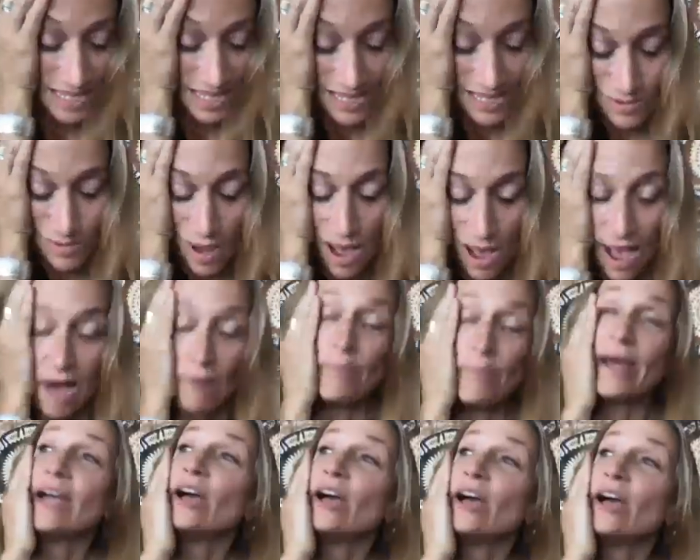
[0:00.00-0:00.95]
Wow,
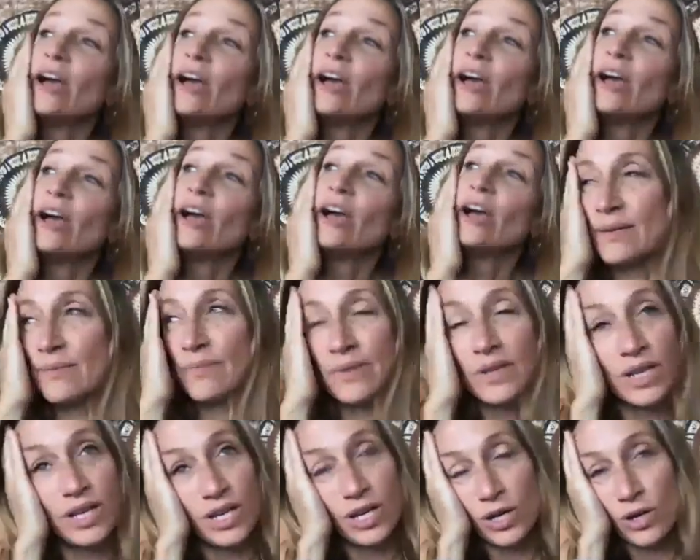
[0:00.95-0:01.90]
my hope and dream,
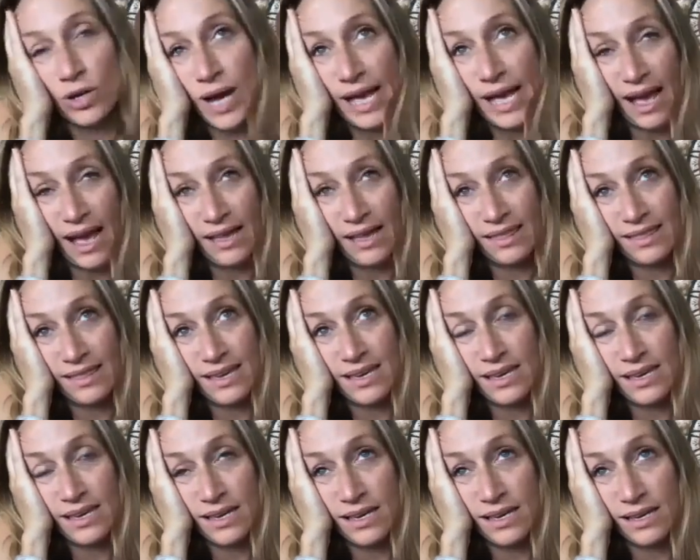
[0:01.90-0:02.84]
I
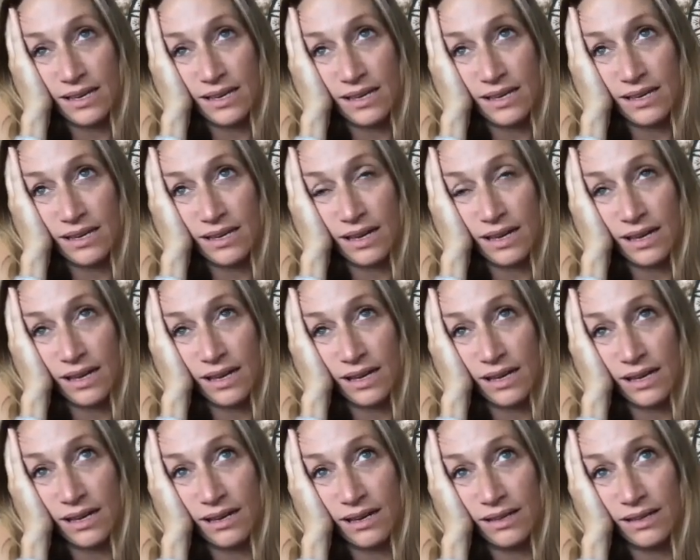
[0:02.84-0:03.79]
think
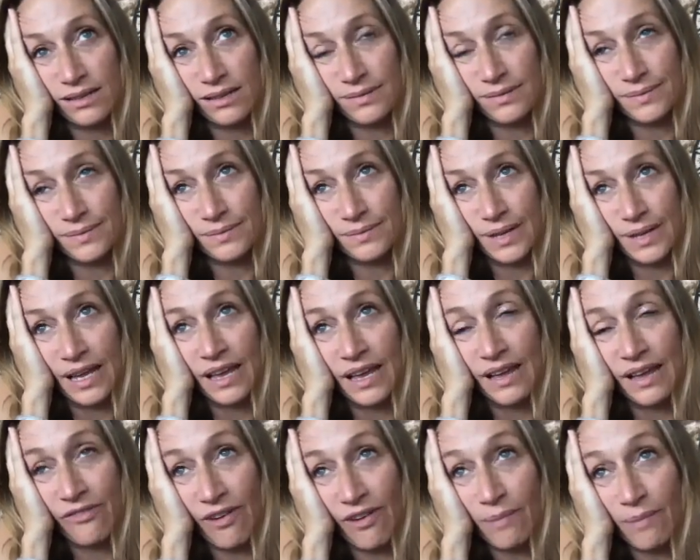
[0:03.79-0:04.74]

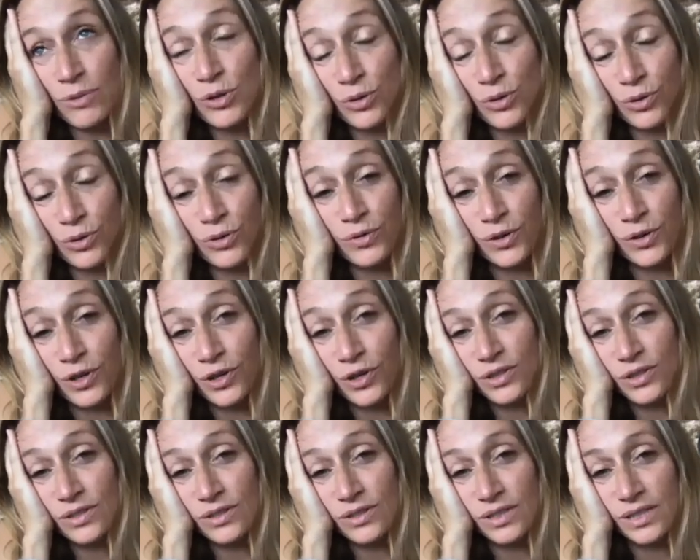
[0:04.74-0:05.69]
if I'm
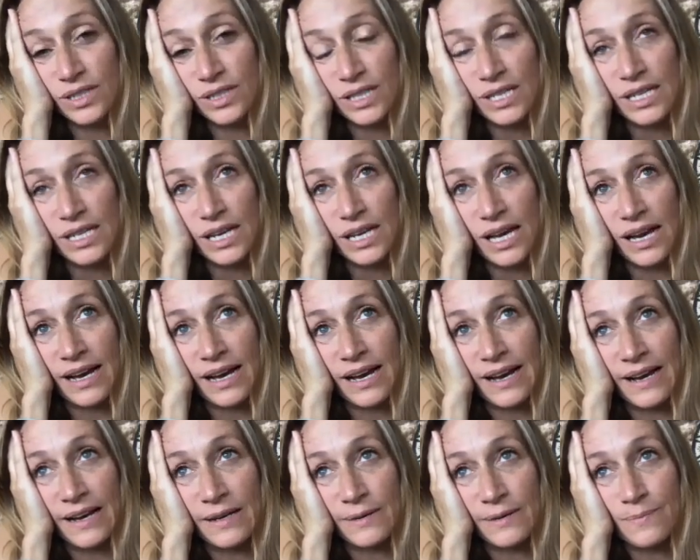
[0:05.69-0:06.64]
truthful,
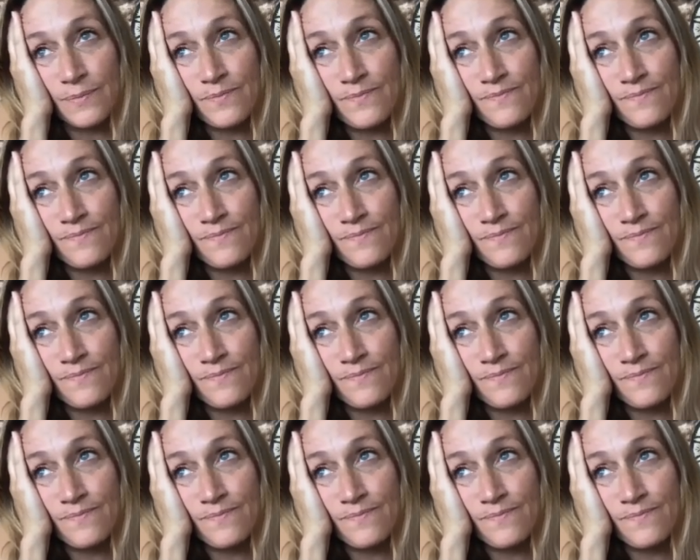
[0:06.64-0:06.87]
I